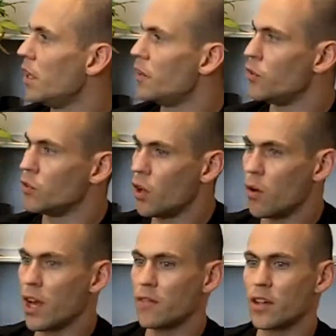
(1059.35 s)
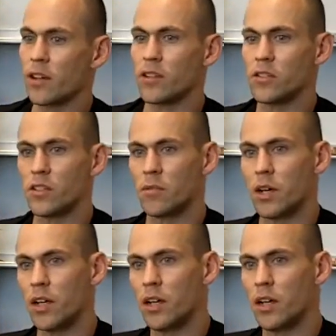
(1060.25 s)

and if you don't have athleticism,